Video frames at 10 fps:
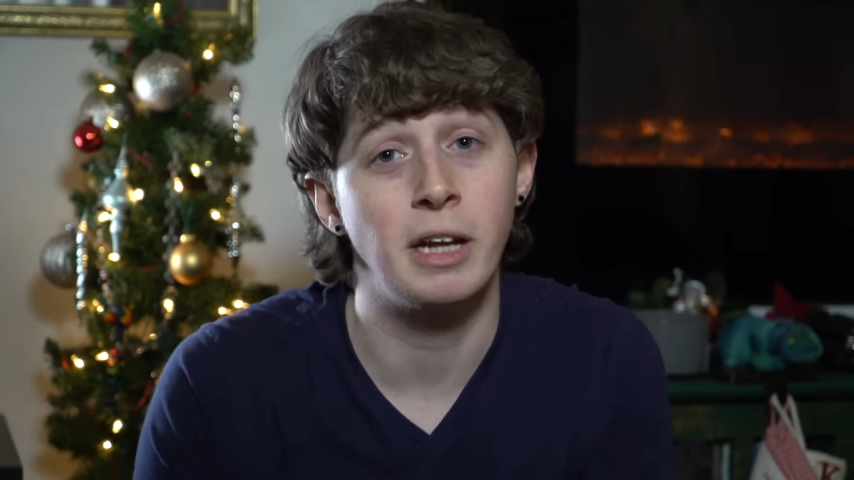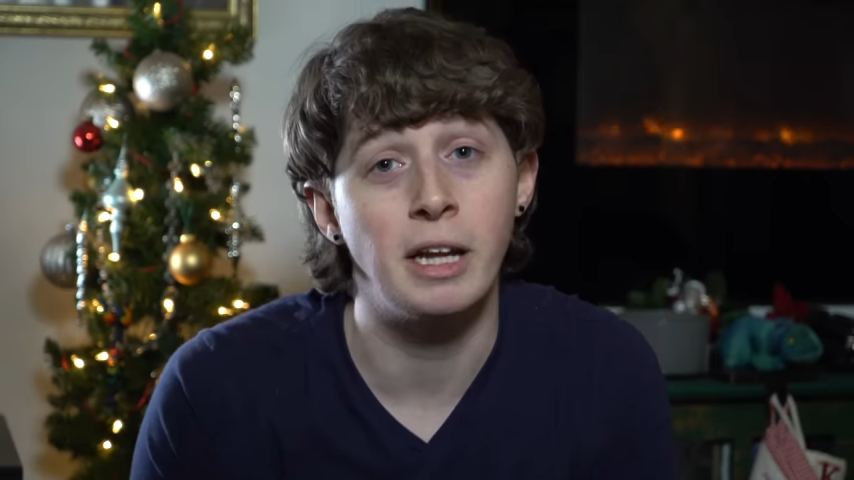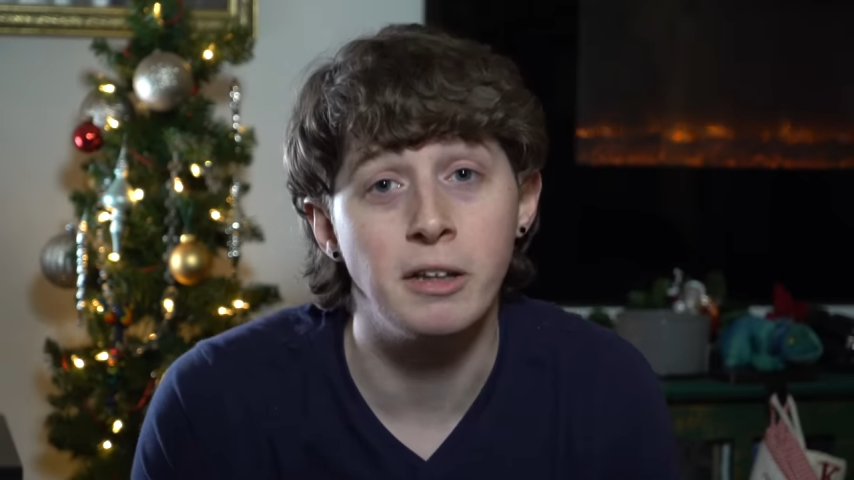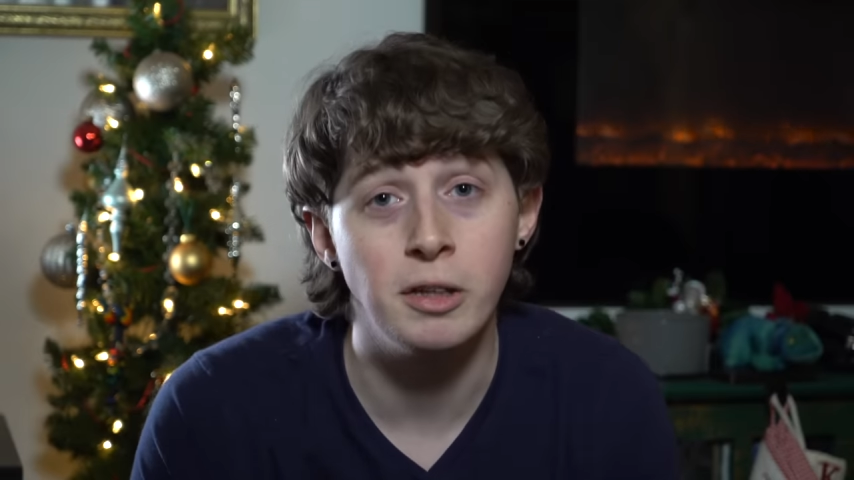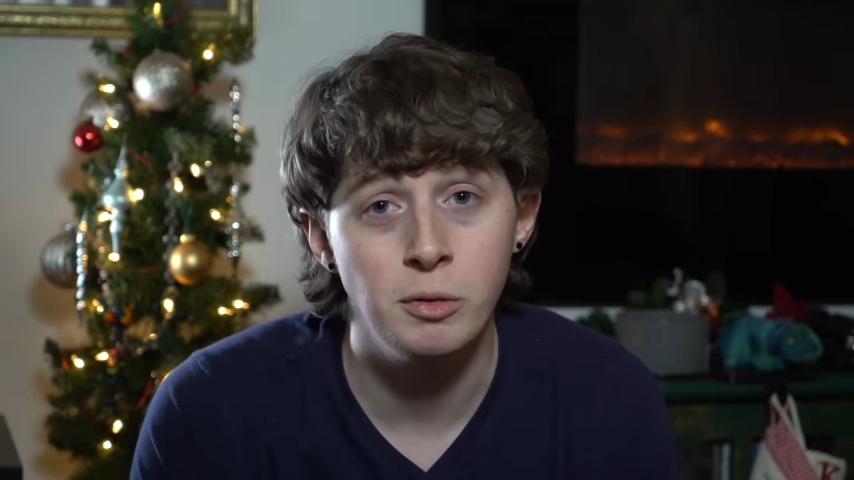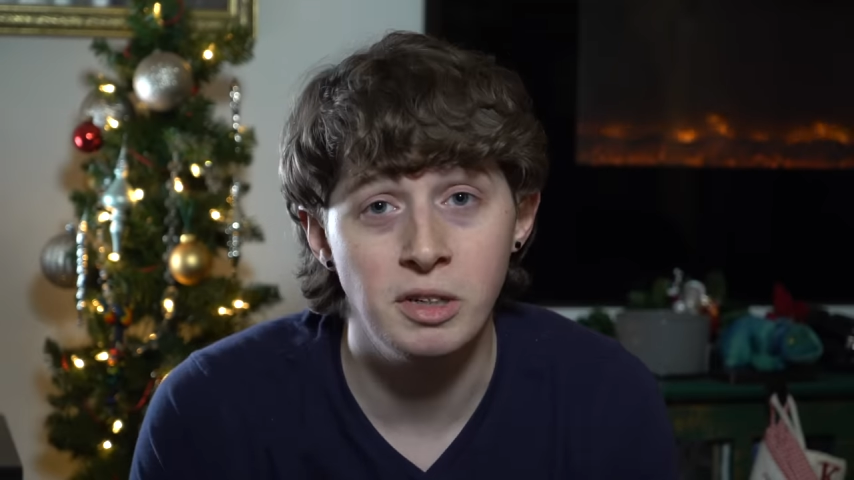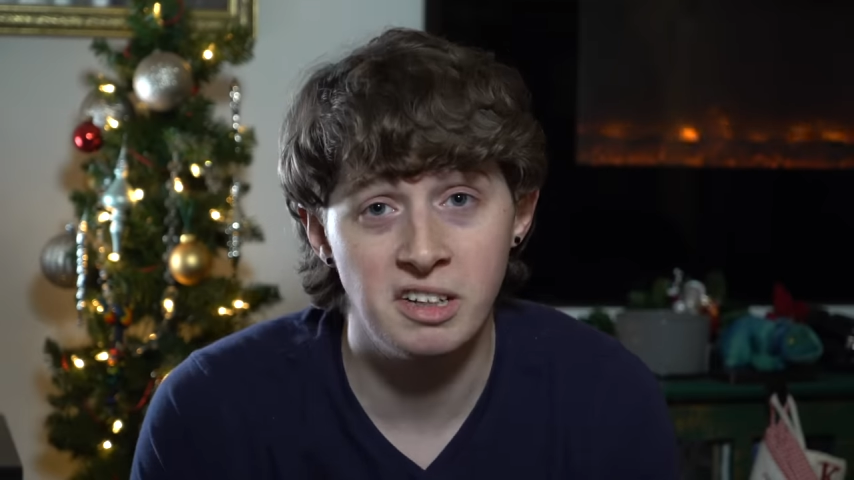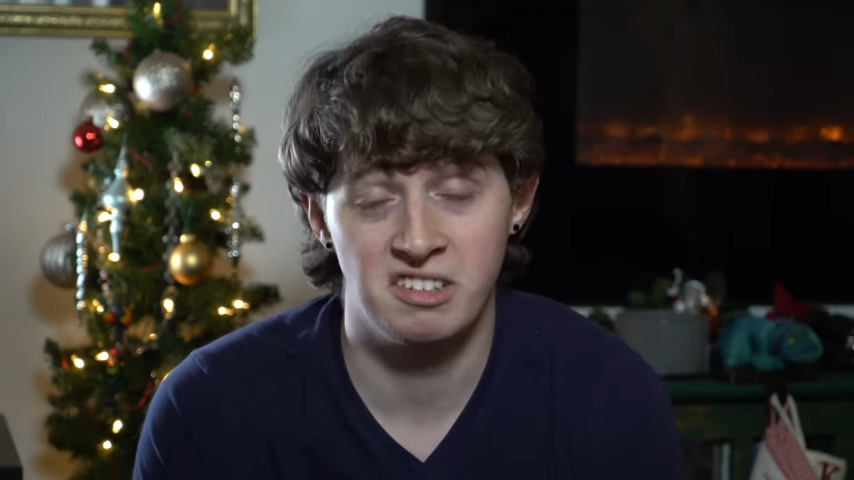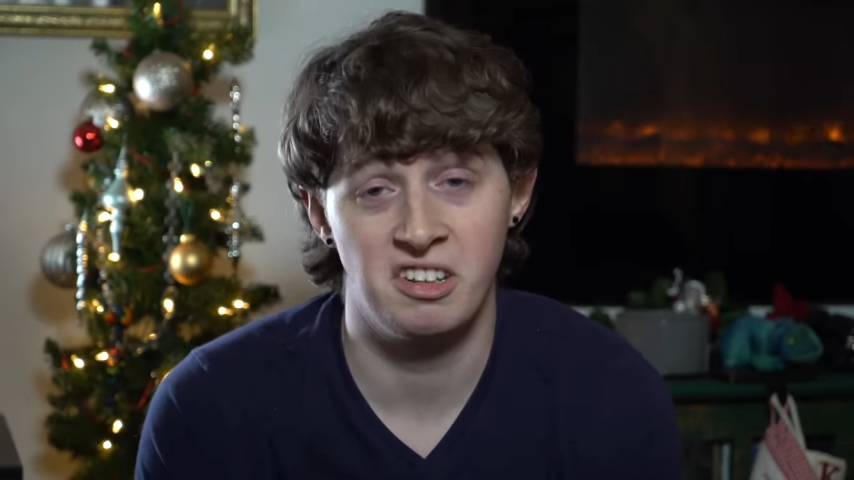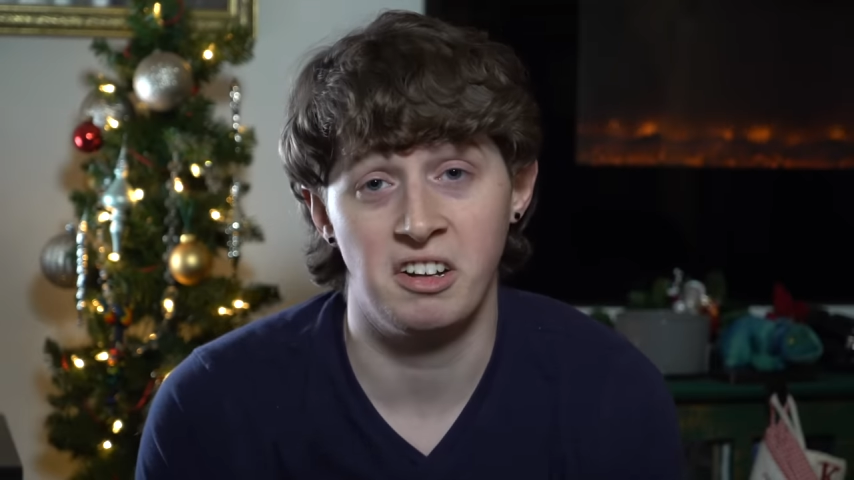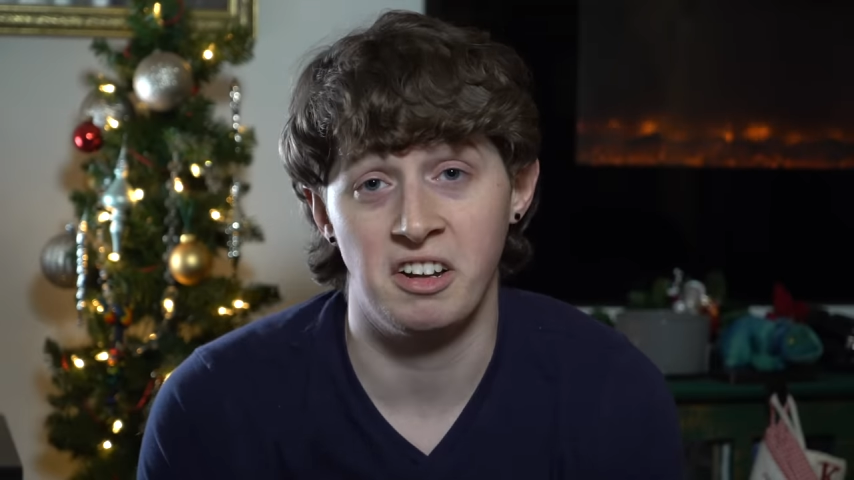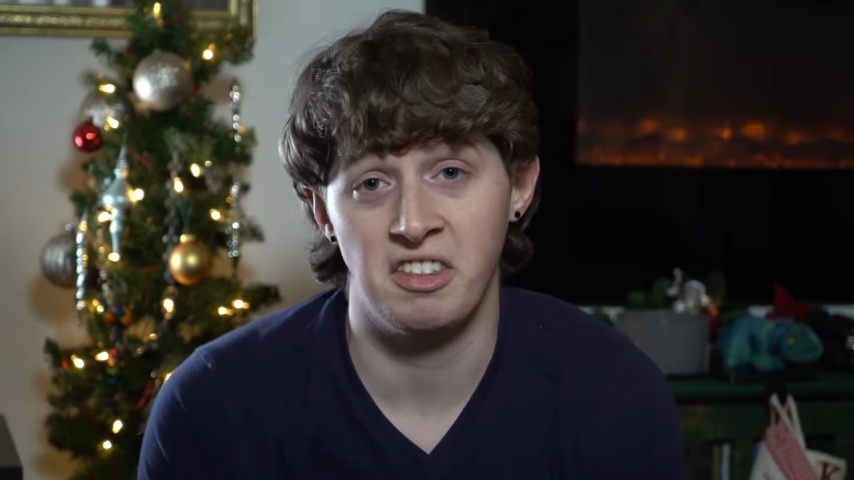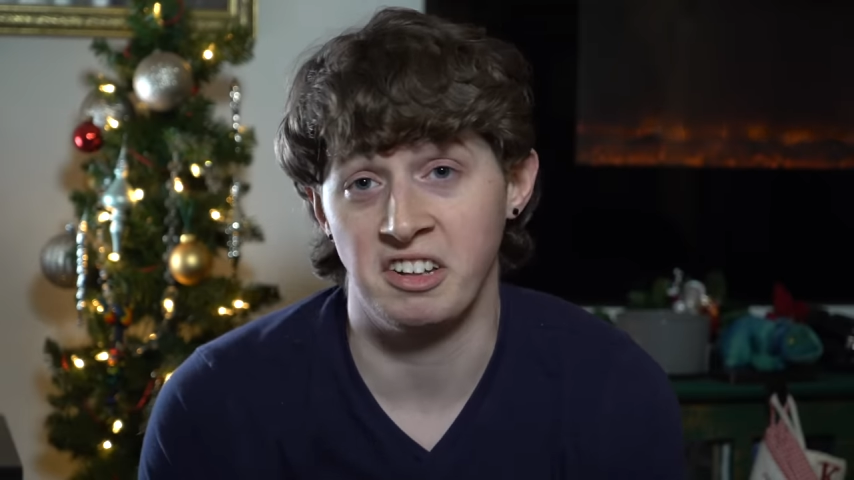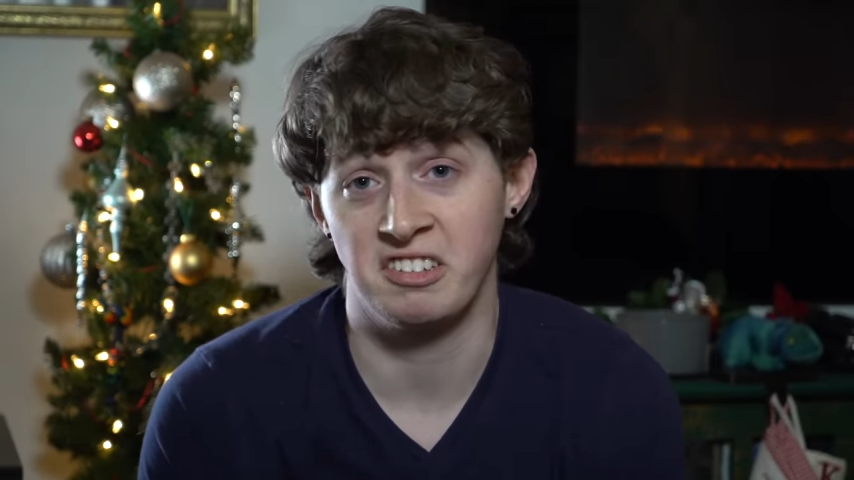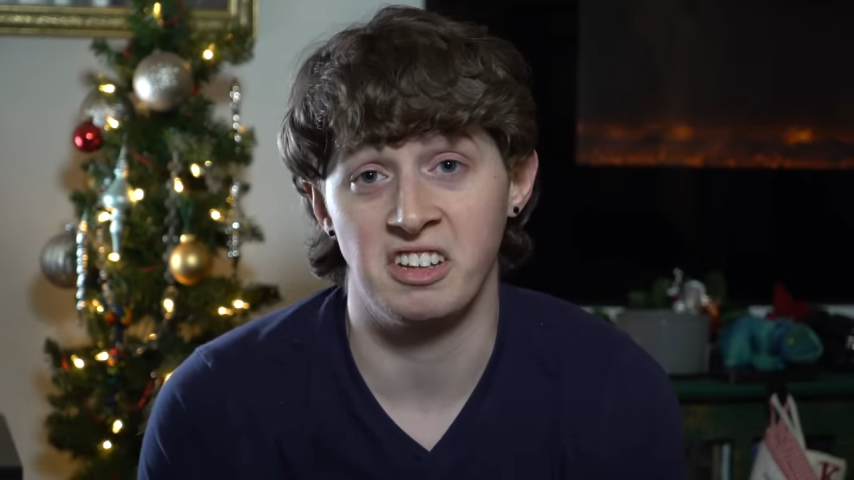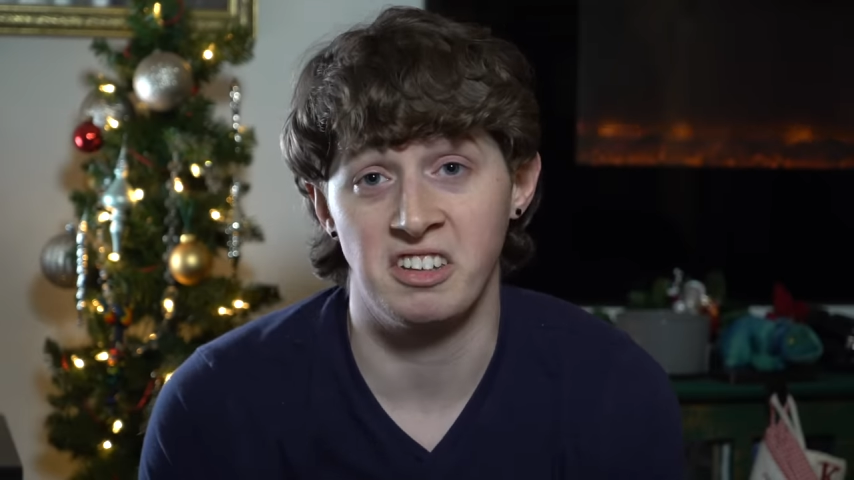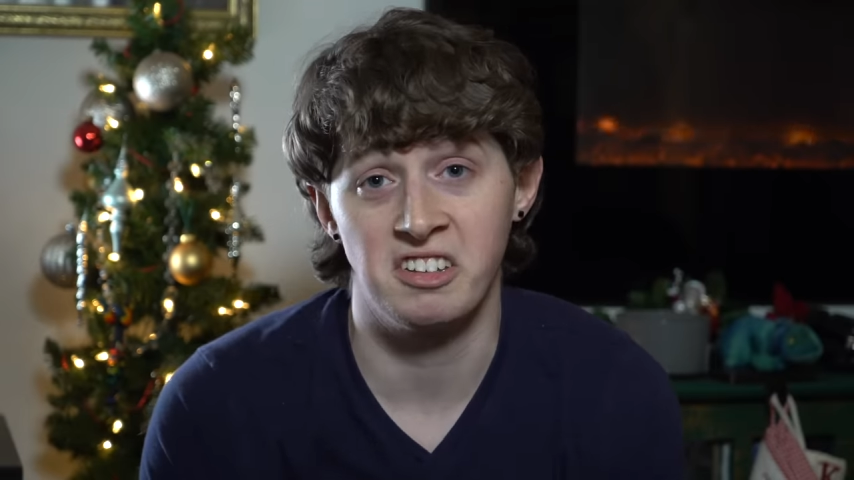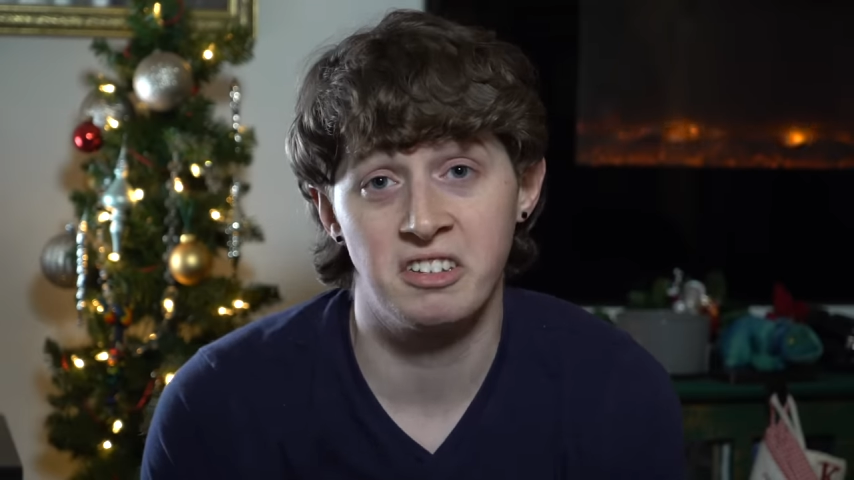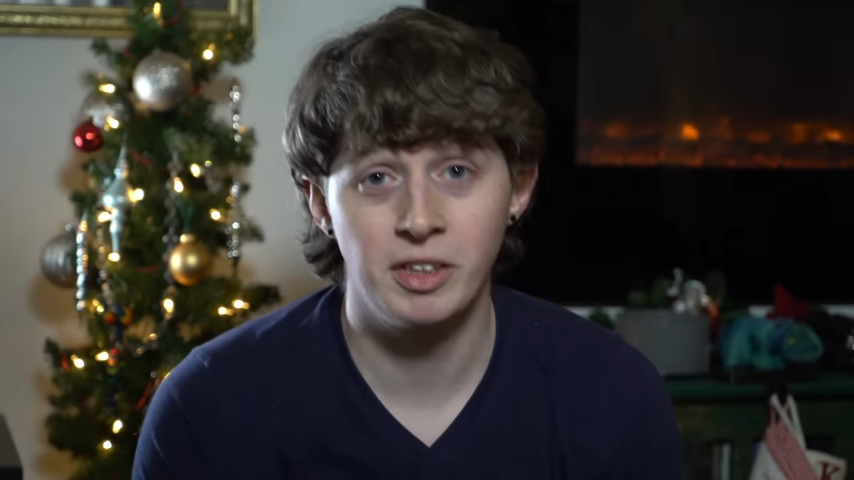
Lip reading: and you get stuck on things like this.